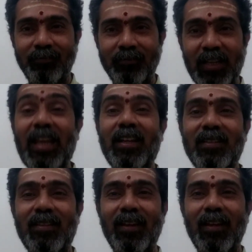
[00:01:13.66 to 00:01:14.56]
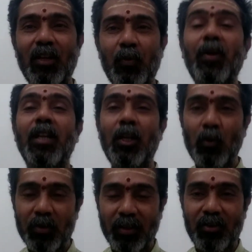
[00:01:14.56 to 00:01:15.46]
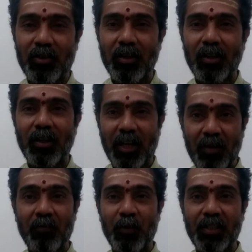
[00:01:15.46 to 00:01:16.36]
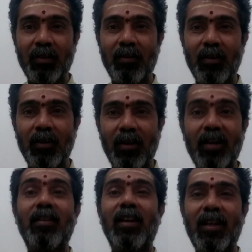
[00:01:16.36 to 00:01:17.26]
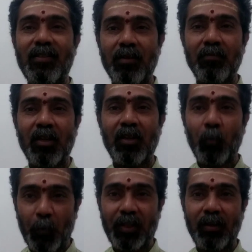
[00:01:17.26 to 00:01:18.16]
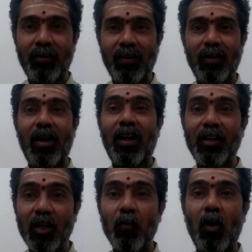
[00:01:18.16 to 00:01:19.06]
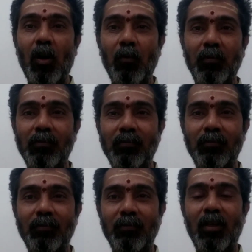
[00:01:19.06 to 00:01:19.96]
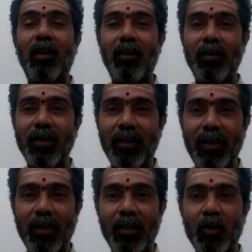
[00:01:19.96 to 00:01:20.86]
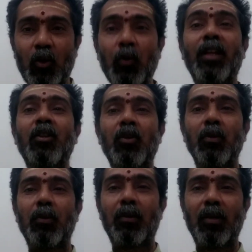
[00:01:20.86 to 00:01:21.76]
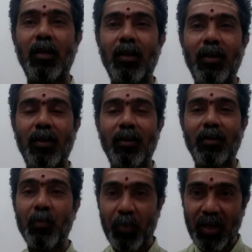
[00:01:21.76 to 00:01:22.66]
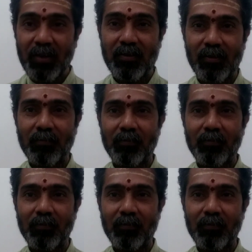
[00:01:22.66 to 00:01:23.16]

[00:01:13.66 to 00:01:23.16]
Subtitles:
Hence, we need to search Him within and realize Him within and evolve accordingly to ensure the peace,